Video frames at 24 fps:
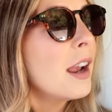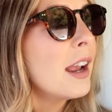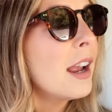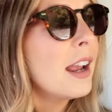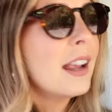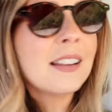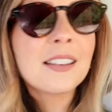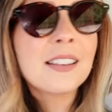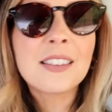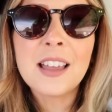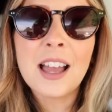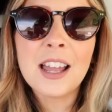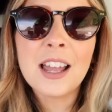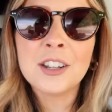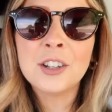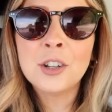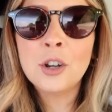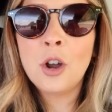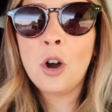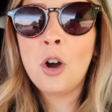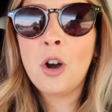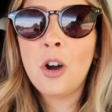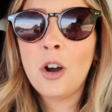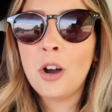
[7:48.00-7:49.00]
is that
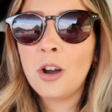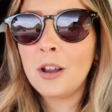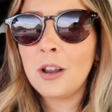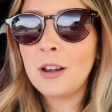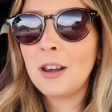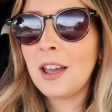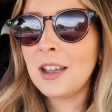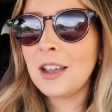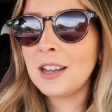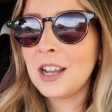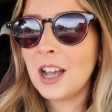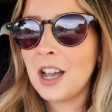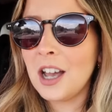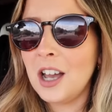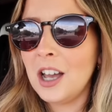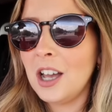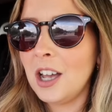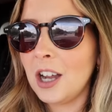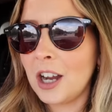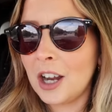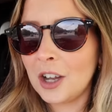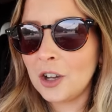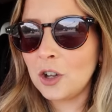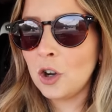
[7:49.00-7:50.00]
not like
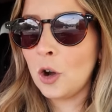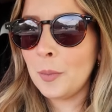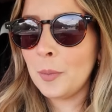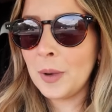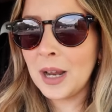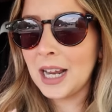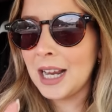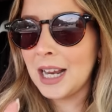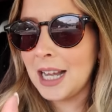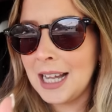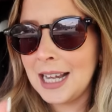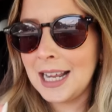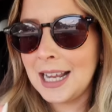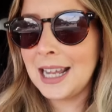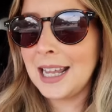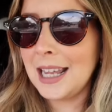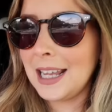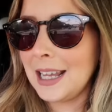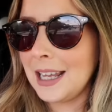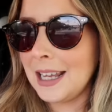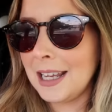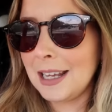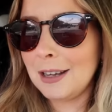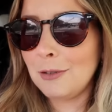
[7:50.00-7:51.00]

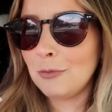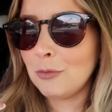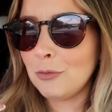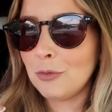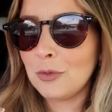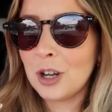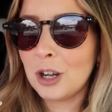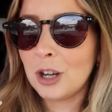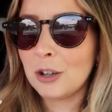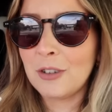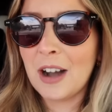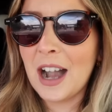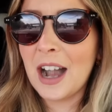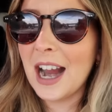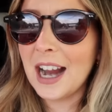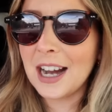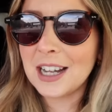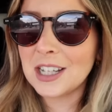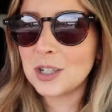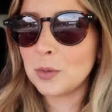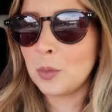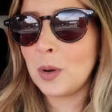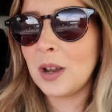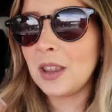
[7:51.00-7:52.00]
ergonomically
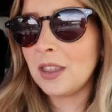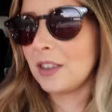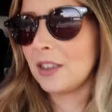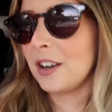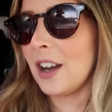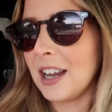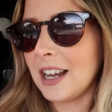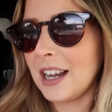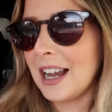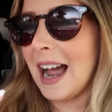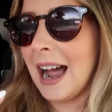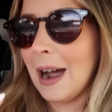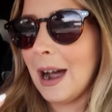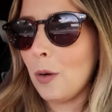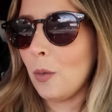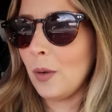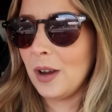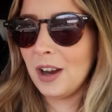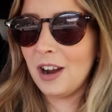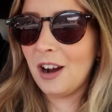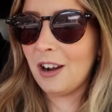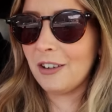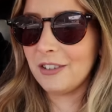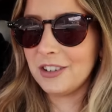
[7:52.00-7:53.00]
correct with like how
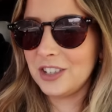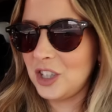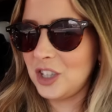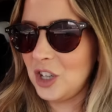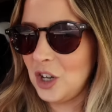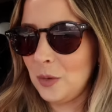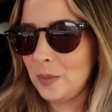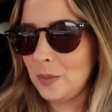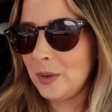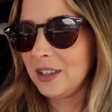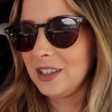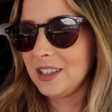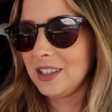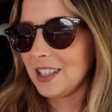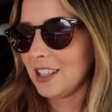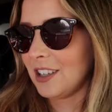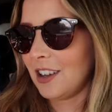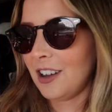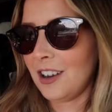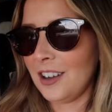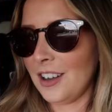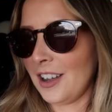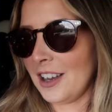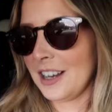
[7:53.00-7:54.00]
we are as humans and
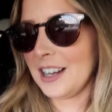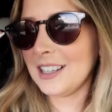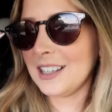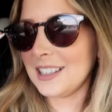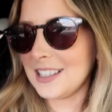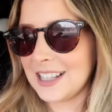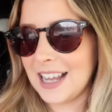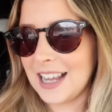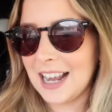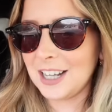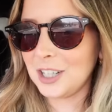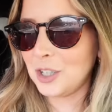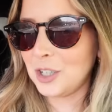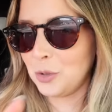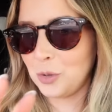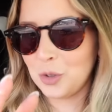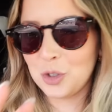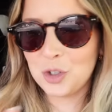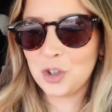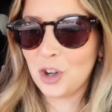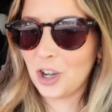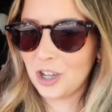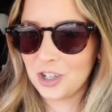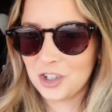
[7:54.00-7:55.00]
our like skeletal
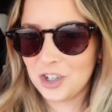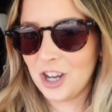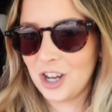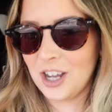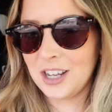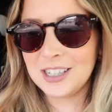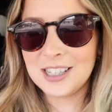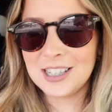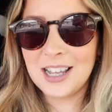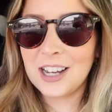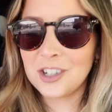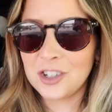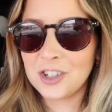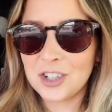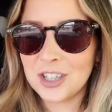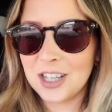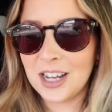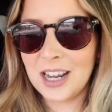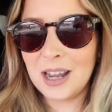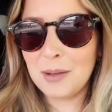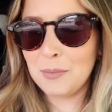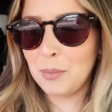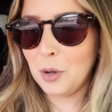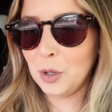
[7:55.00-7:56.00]
structure? Is that just
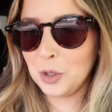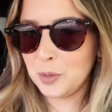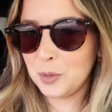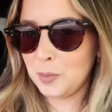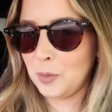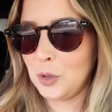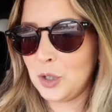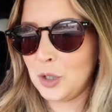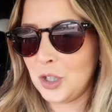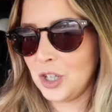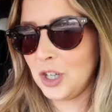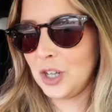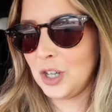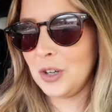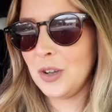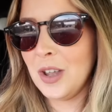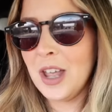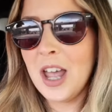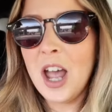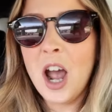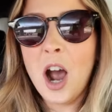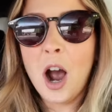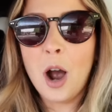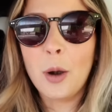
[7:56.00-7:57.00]
like impossible to do?
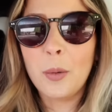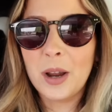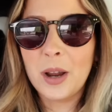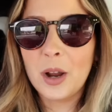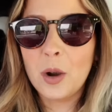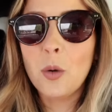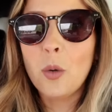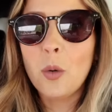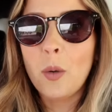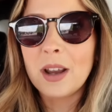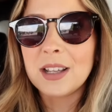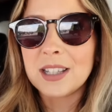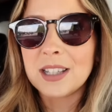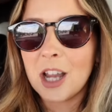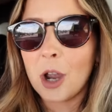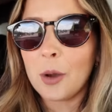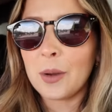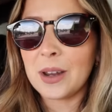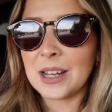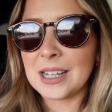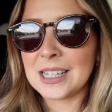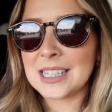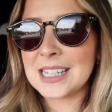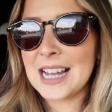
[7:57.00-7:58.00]
Are we always
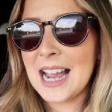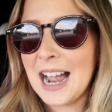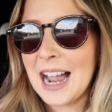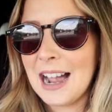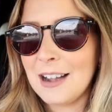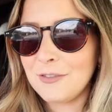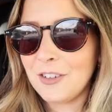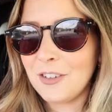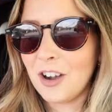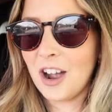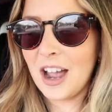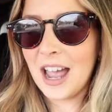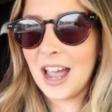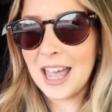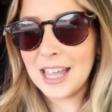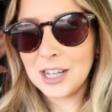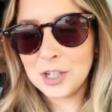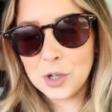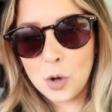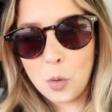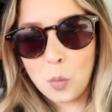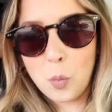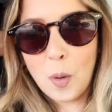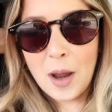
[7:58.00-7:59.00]
going to have our
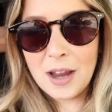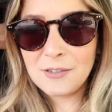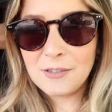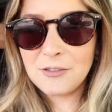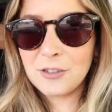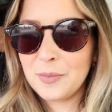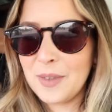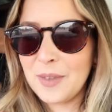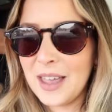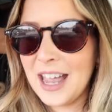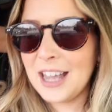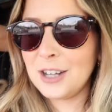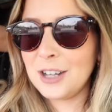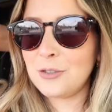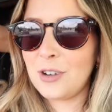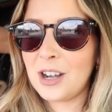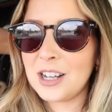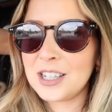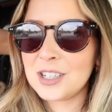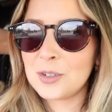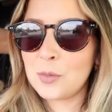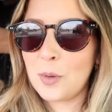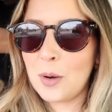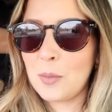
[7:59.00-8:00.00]
head away from the
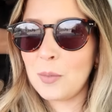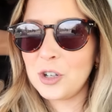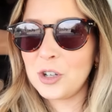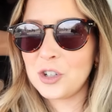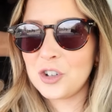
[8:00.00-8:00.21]
headrest when we